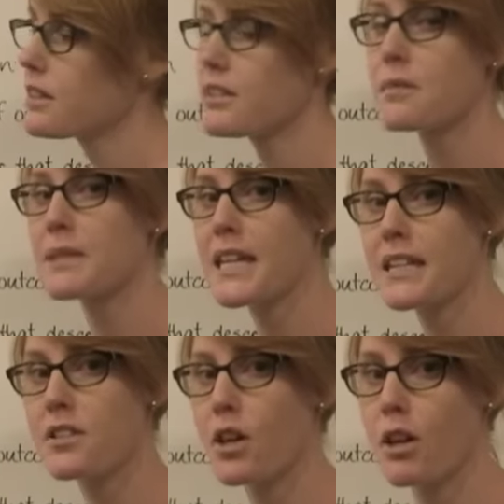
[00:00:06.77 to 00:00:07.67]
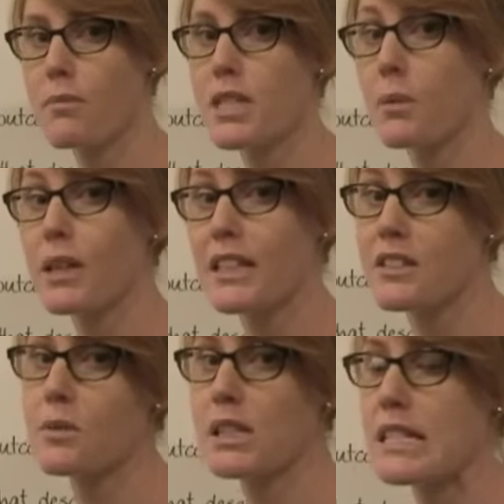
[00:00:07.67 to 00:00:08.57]
there are some key terms that we need
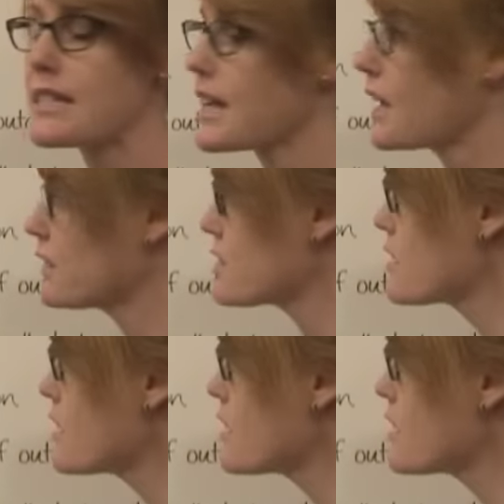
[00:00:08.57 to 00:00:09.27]
to understand.